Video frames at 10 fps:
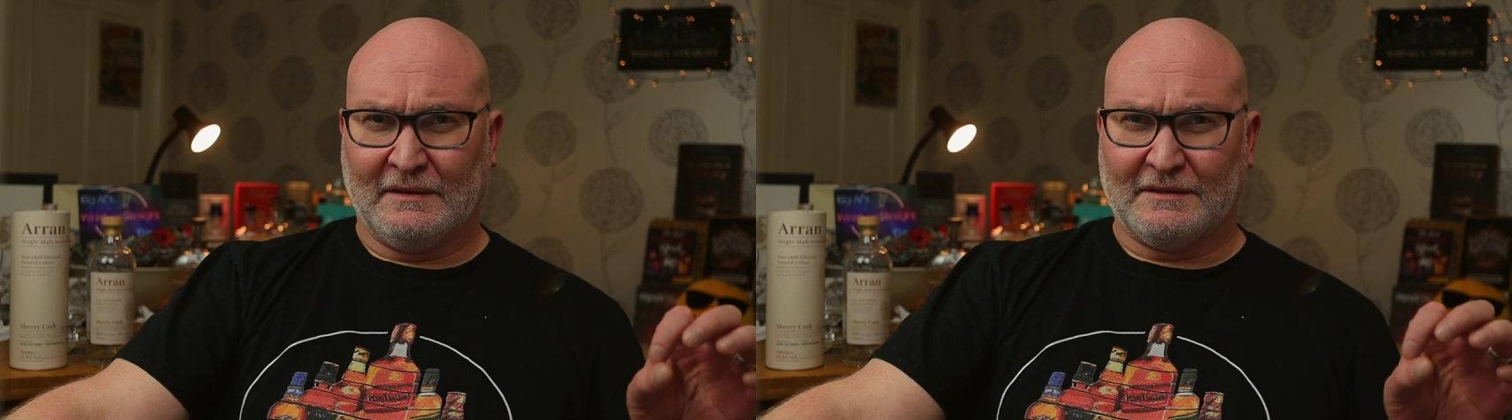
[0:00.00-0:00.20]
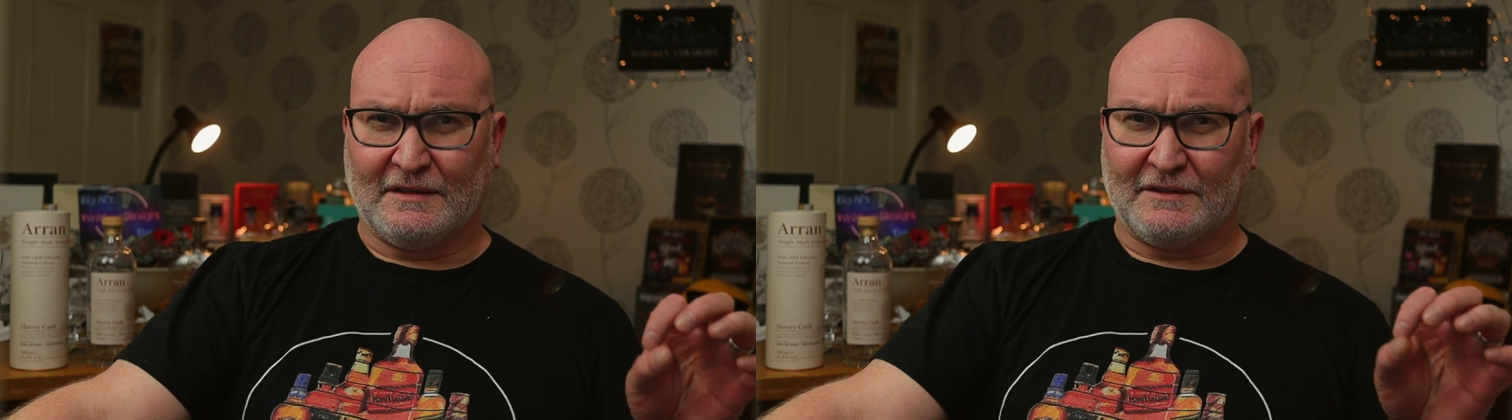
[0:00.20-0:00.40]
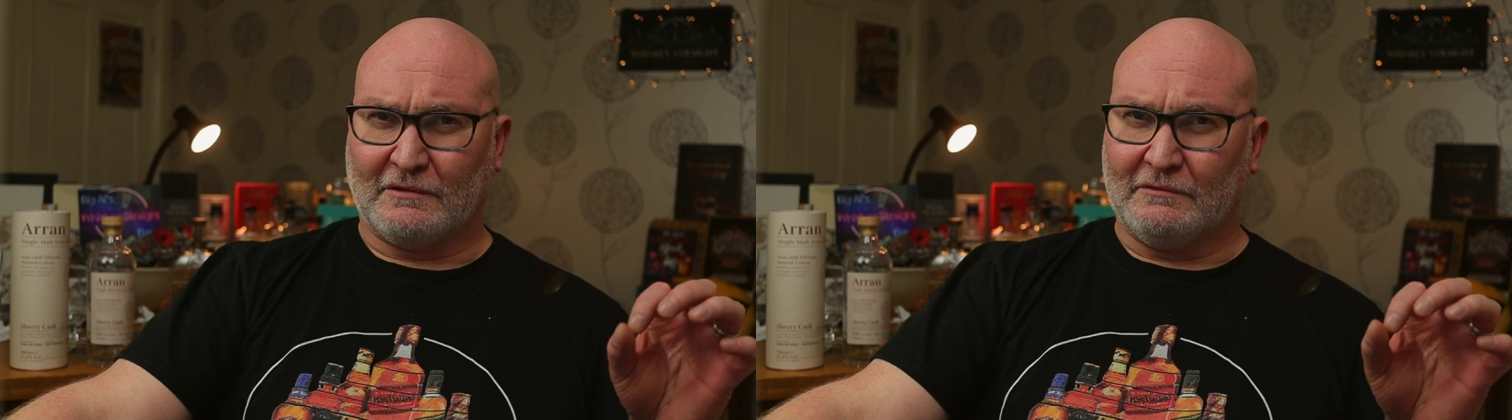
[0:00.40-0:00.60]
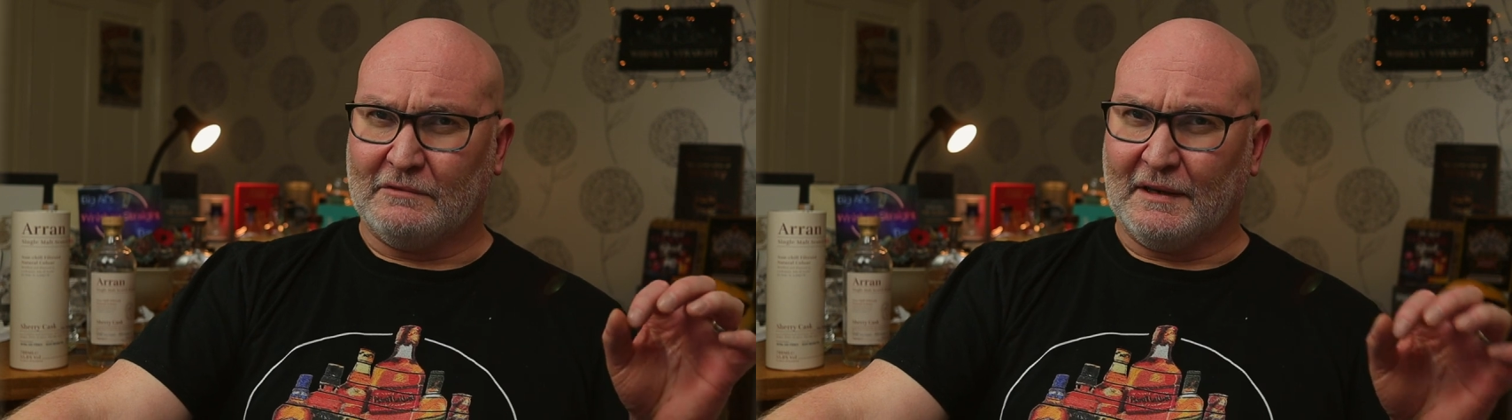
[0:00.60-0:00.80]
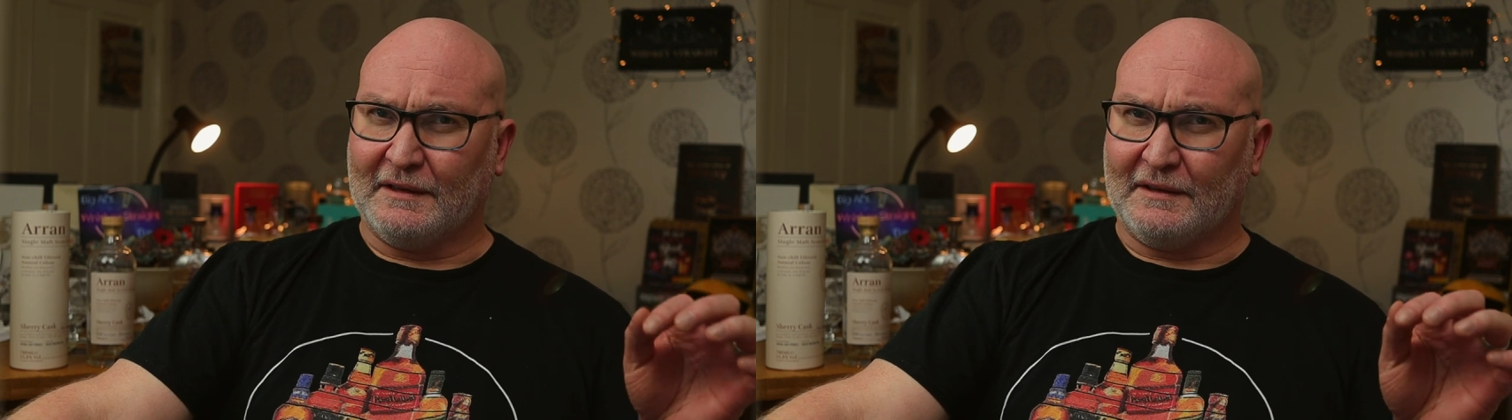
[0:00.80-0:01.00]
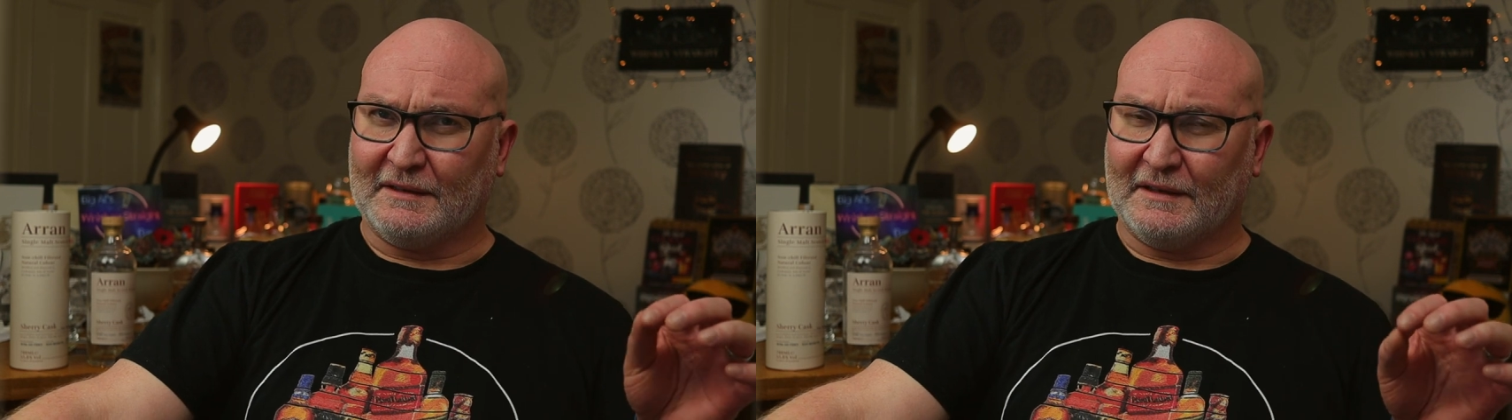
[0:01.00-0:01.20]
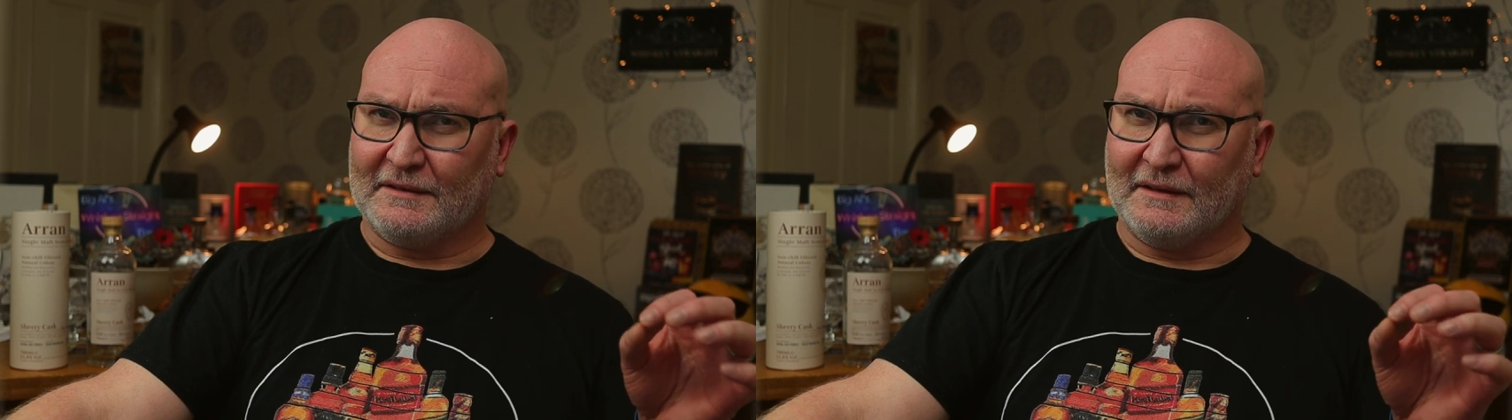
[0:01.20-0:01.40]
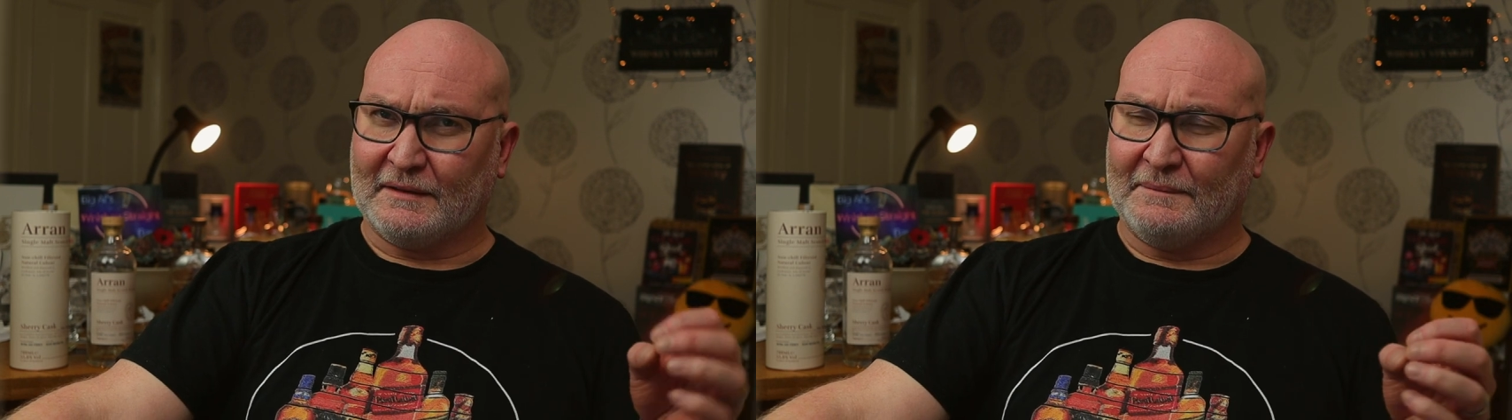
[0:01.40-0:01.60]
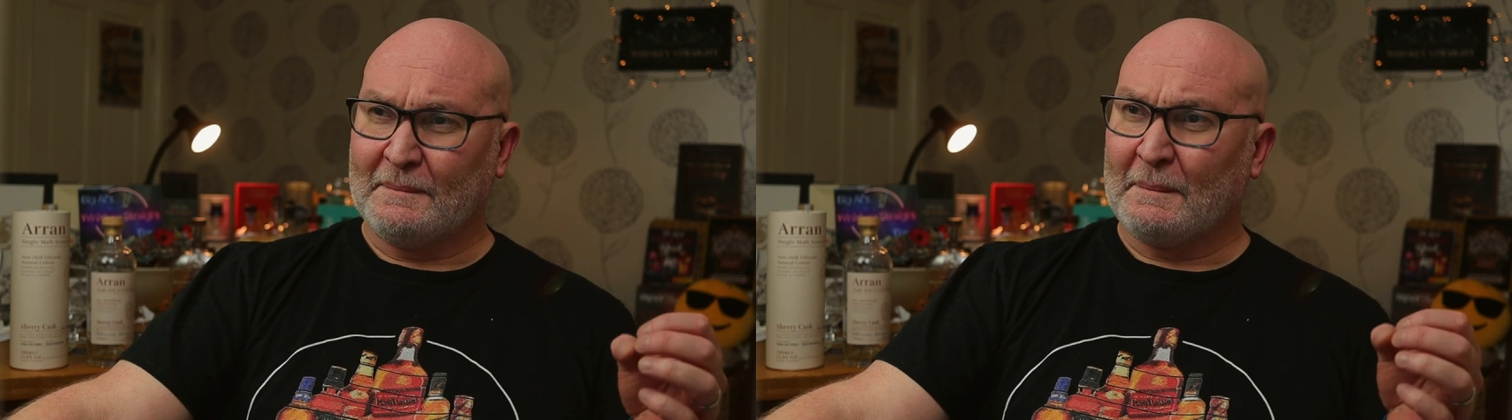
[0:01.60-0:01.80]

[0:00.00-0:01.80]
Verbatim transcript: since I really got into it,